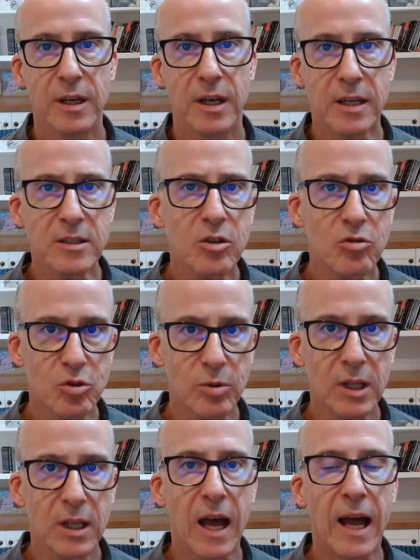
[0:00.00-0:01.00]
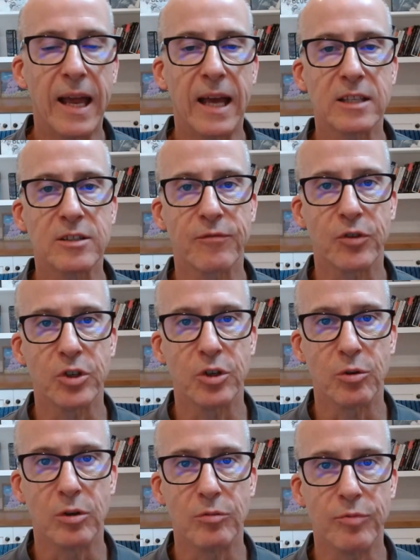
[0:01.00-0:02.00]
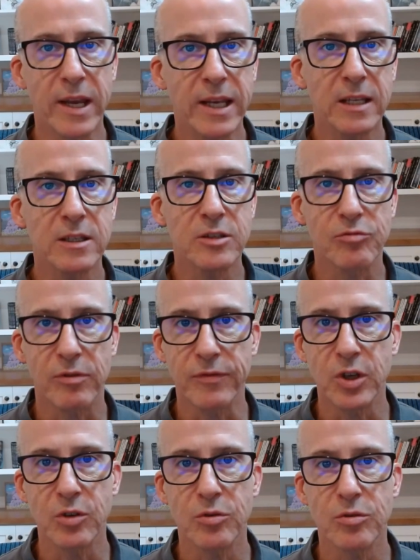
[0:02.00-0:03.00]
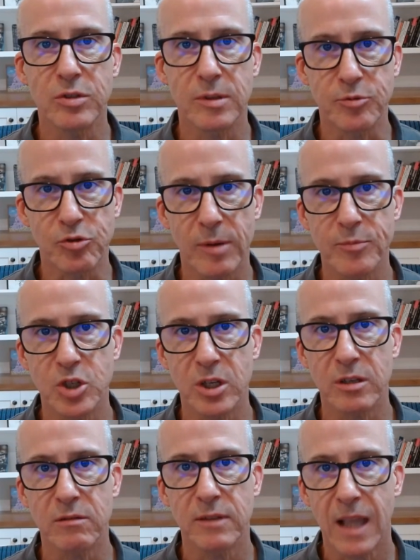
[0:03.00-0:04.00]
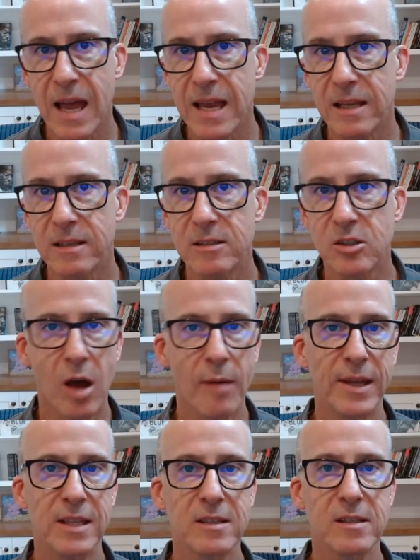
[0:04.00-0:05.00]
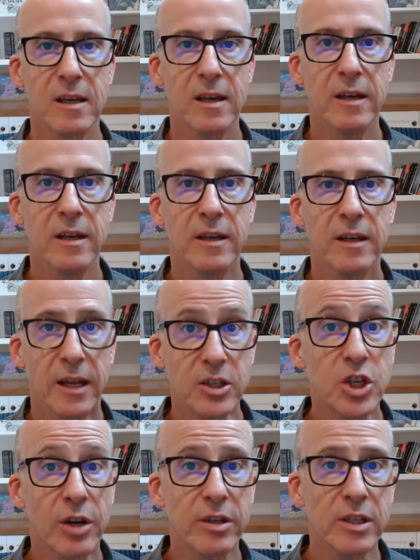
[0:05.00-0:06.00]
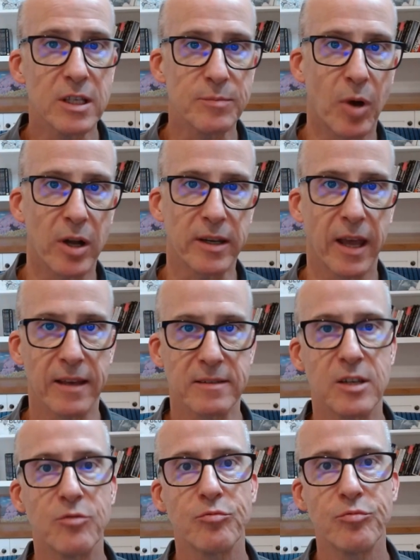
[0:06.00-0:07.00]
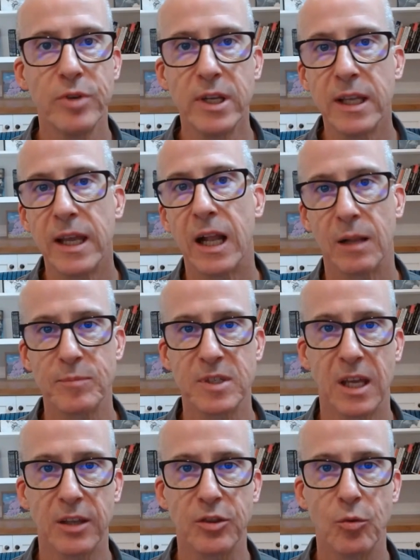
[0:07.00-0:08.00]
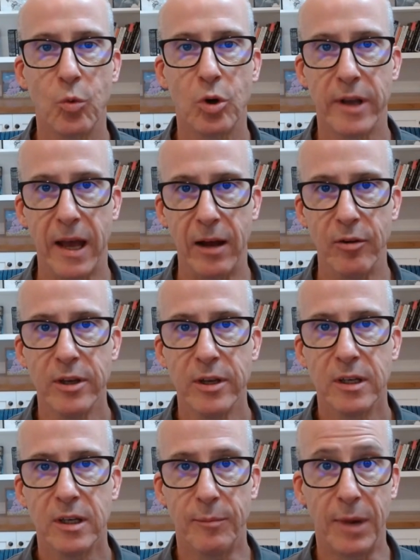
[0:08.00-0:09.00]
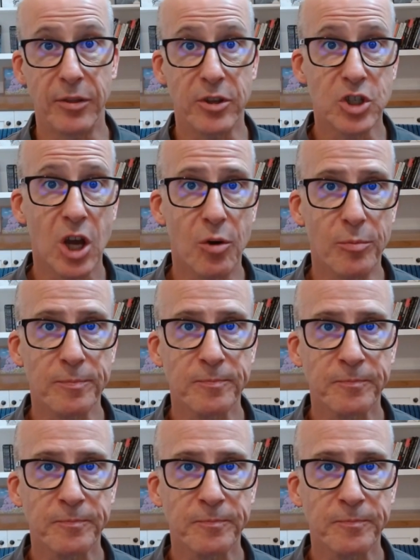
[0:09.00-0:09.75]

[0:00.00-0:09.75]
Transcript: As usual, I ask for your ratings, reviews, subscription, likes, comments, and sharing this podcast. It really helps get the word out about the show.